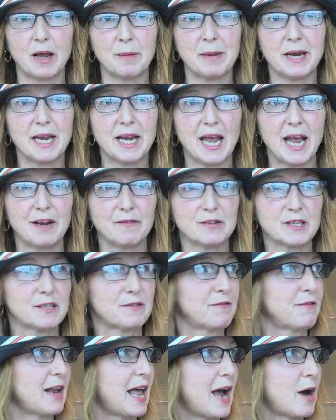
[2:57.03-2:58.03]
make
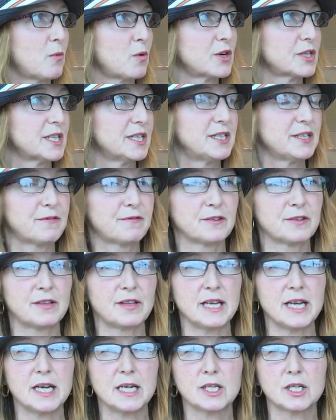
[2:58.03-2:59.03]
canvas flowers and different
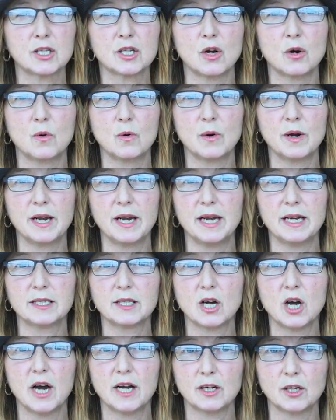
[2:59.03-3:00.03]
things, so
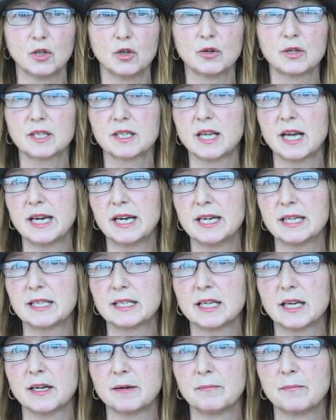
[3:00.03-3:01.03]
it kind of looks like
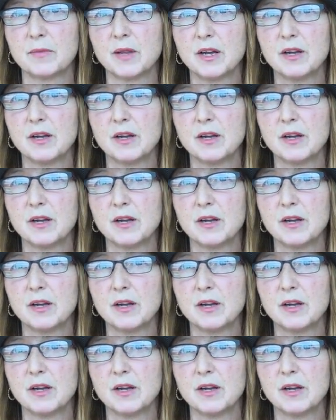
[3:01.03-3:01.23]
it's a